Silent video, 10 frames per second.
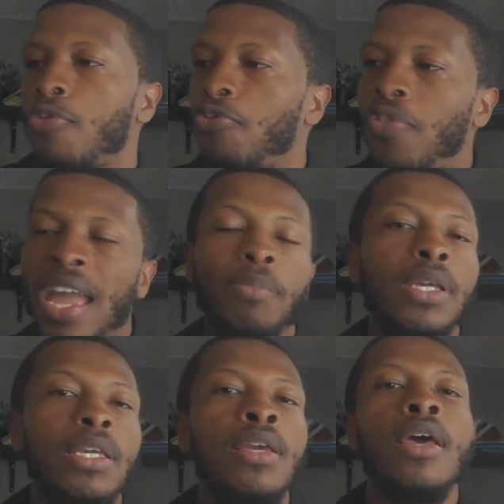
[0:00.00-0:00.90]
your
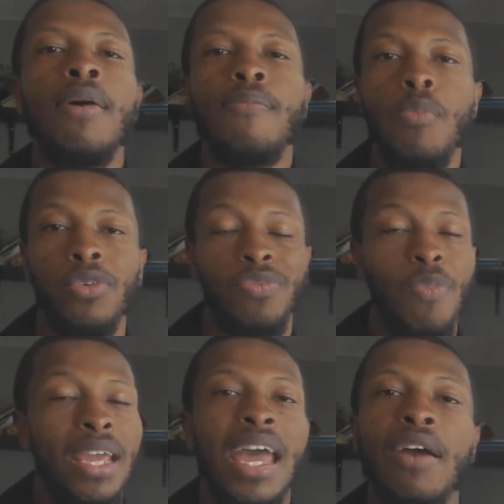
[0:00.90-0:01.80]
family
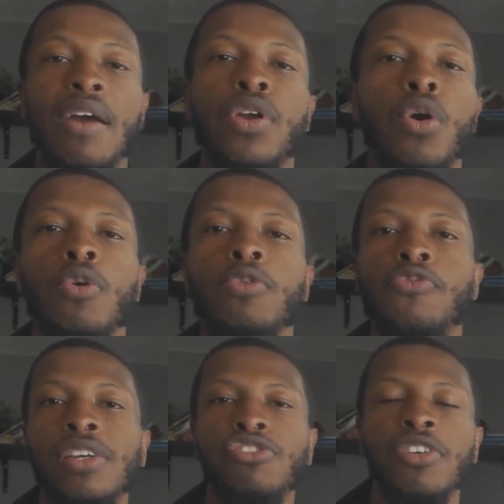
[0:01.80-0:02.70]
members might have their
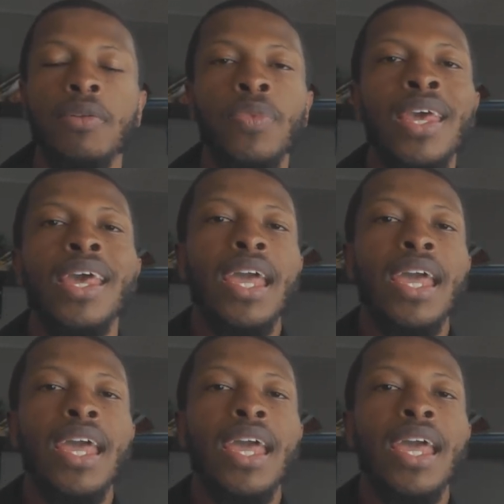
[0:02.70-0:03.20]
own vision.